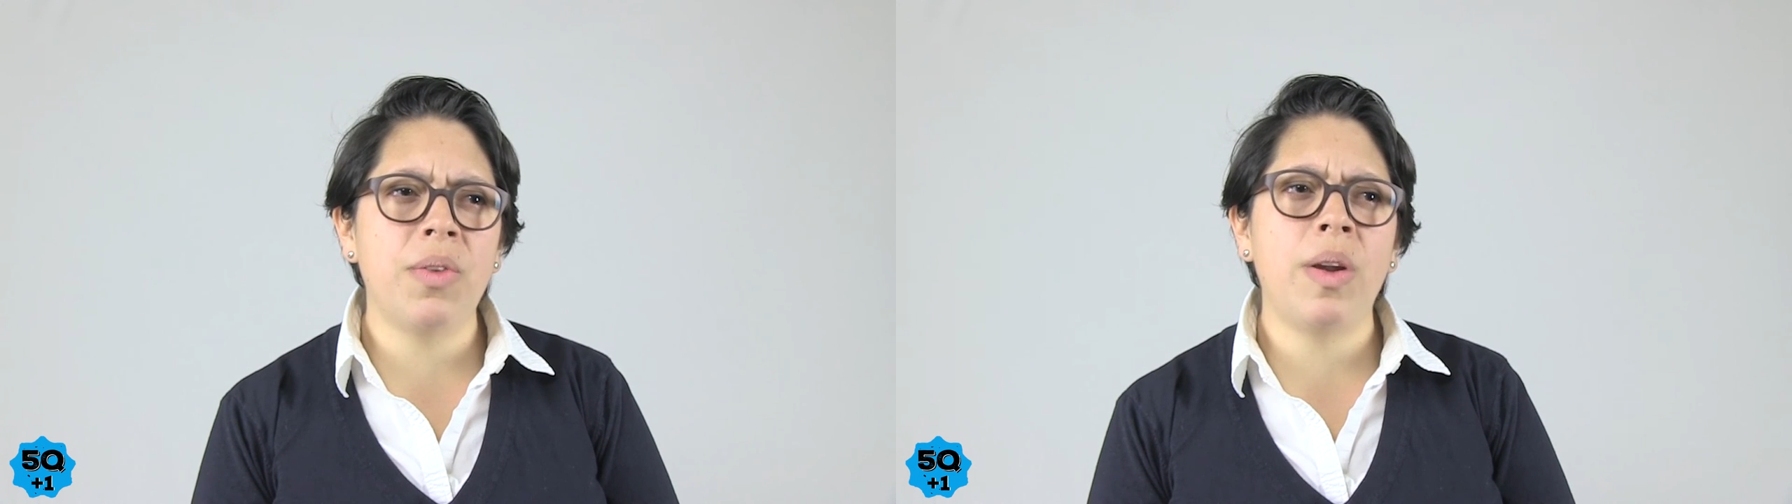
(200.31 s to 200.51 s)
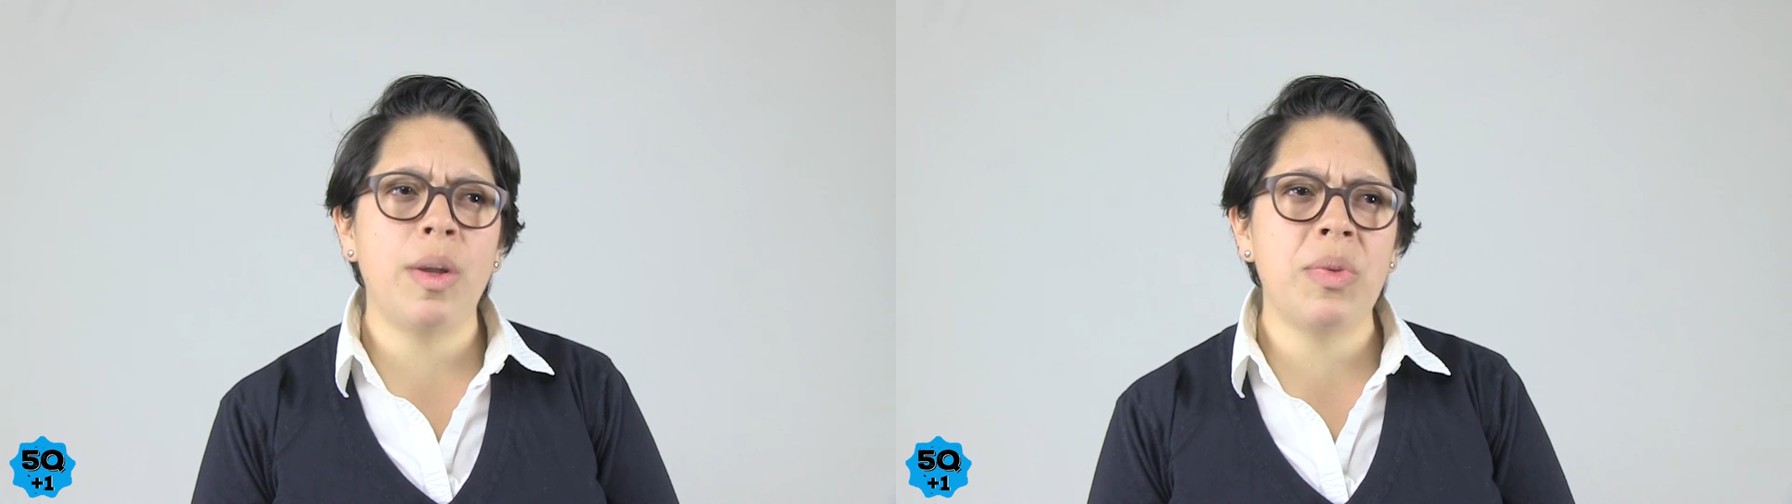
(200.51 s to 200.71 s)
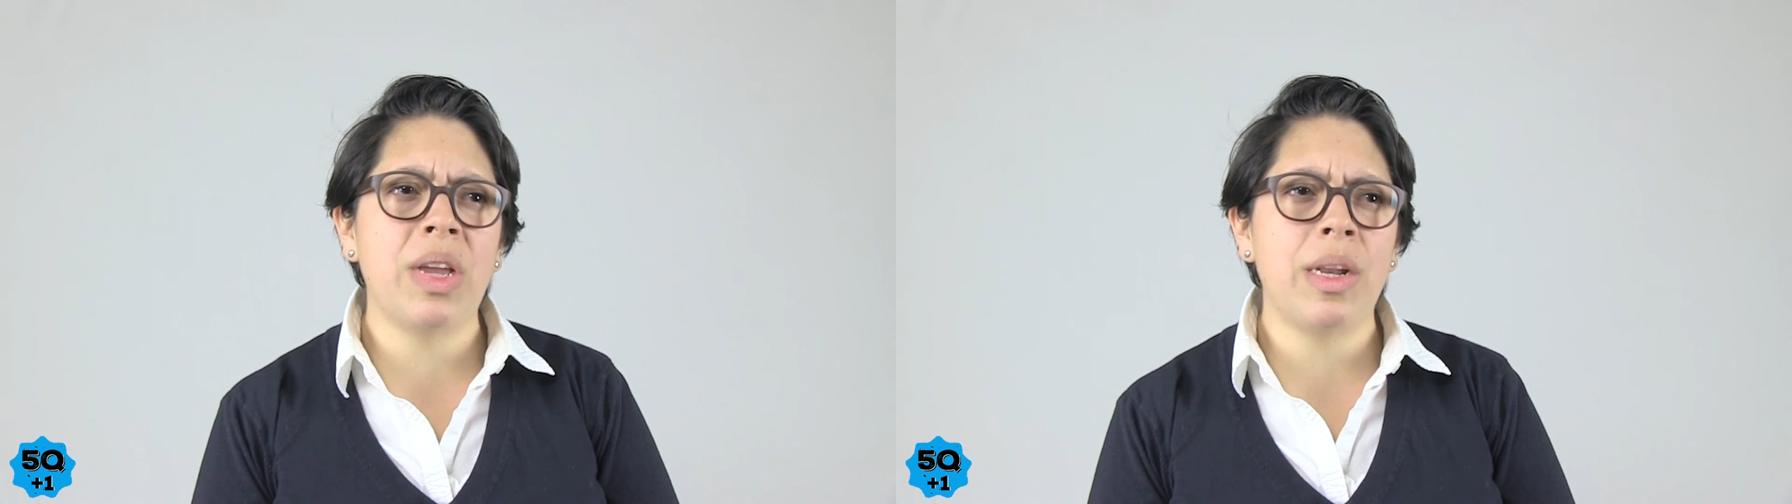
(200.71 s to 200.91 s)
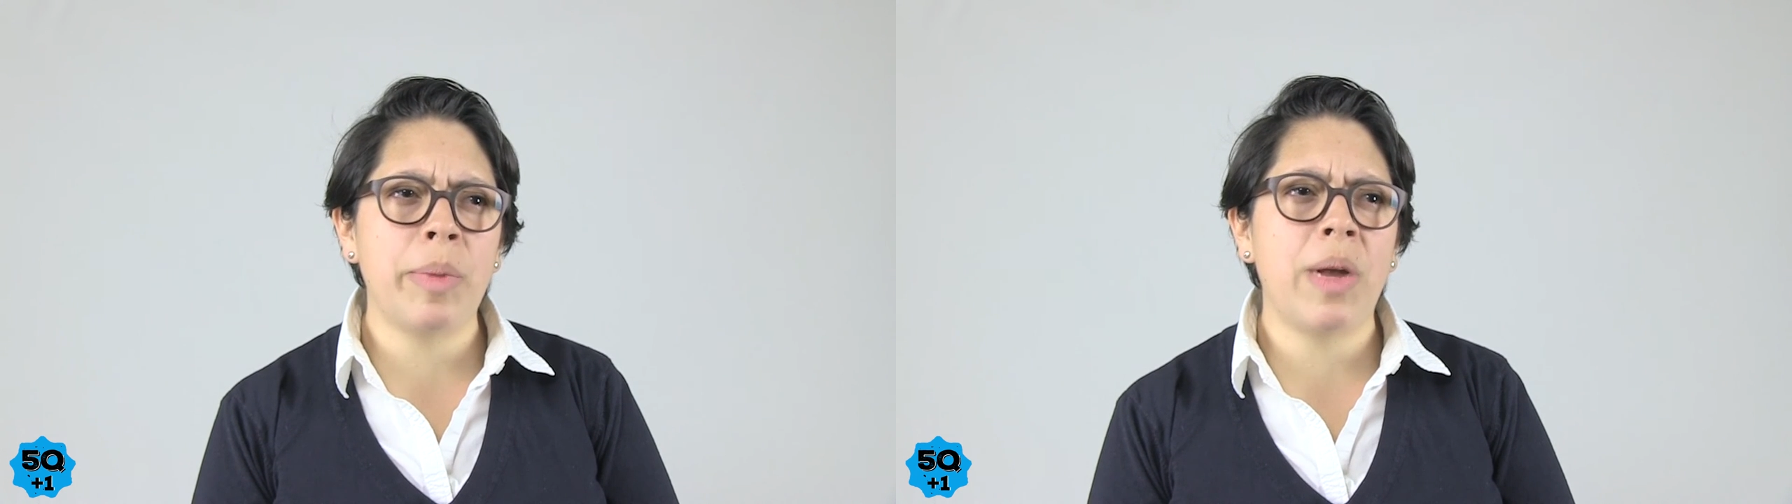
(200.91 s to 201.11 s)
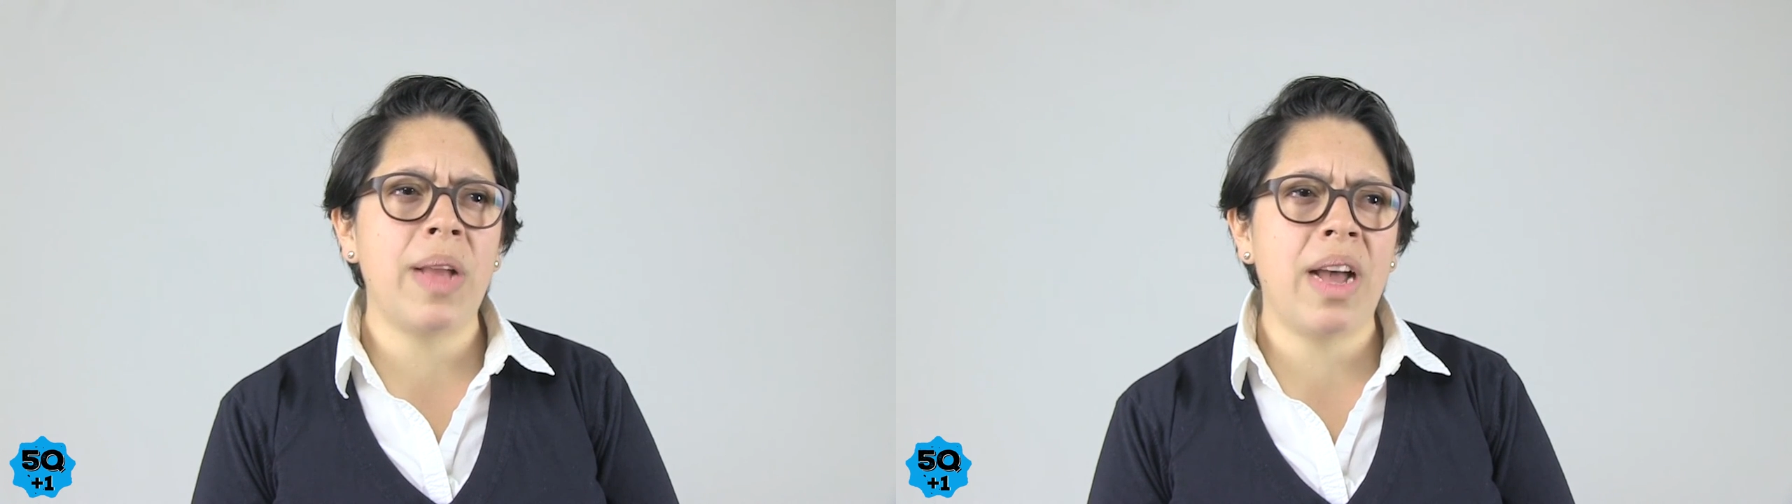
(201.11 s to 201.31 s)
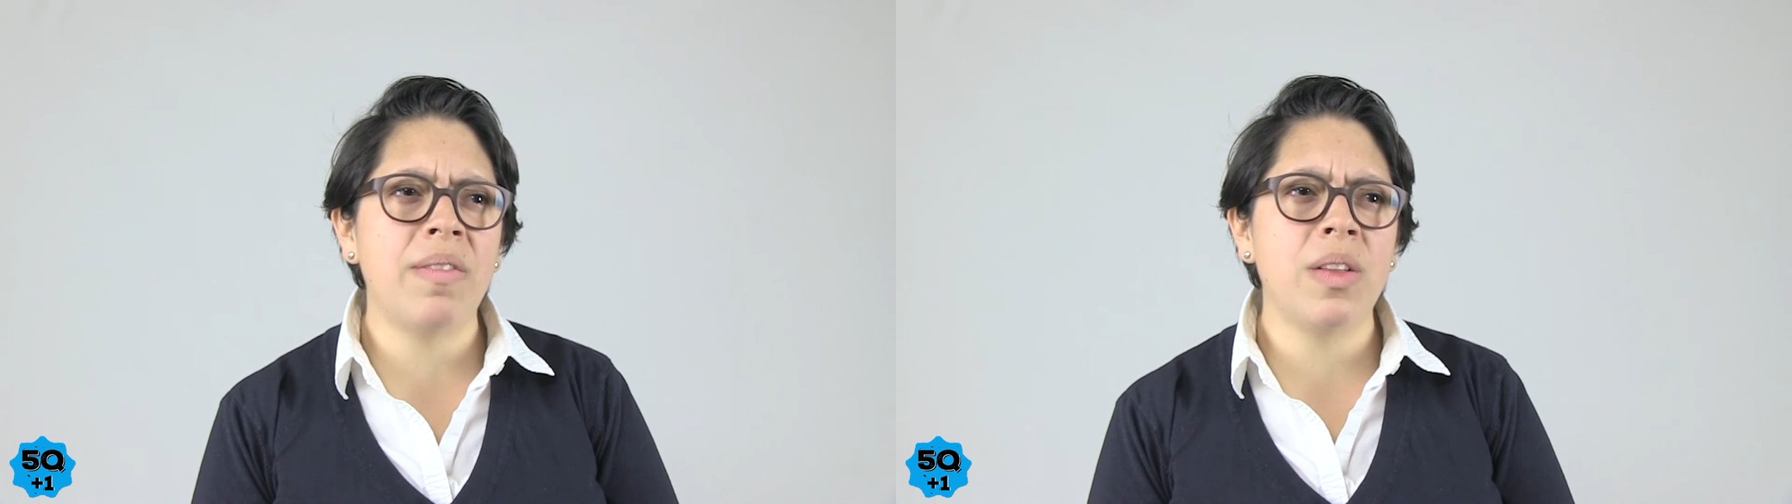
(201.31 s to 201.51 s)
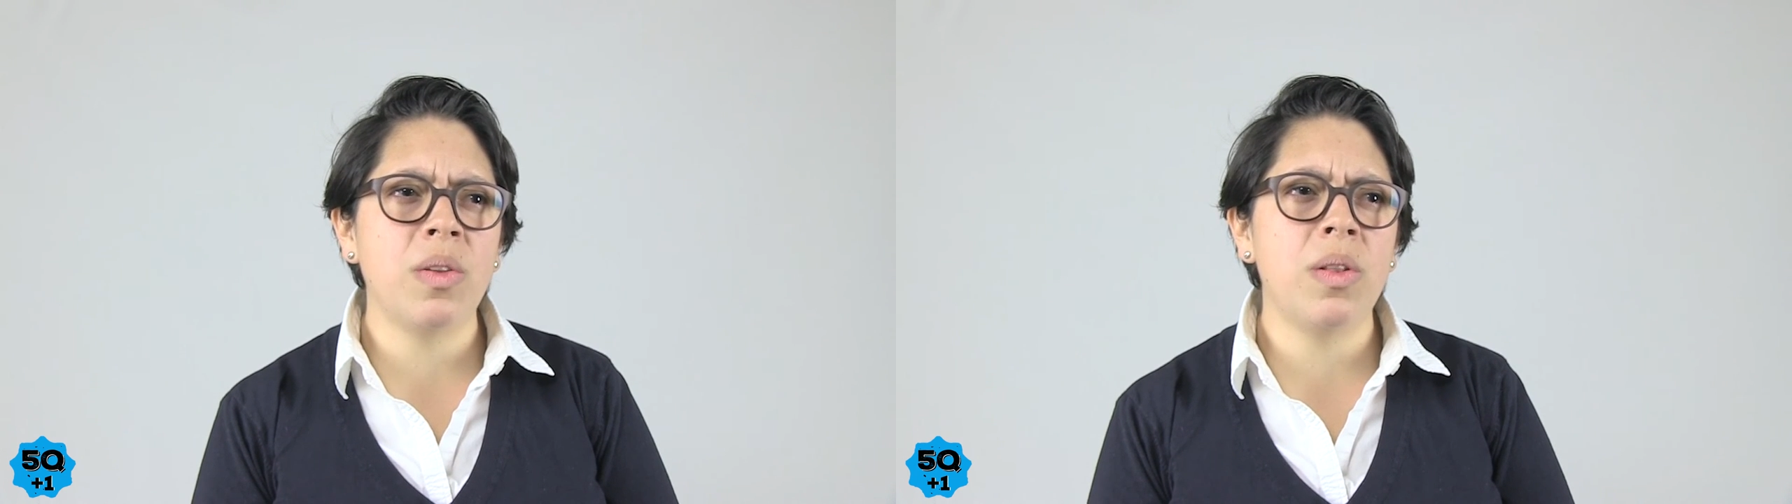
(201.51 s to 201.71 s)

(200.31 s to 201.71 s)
very upset about having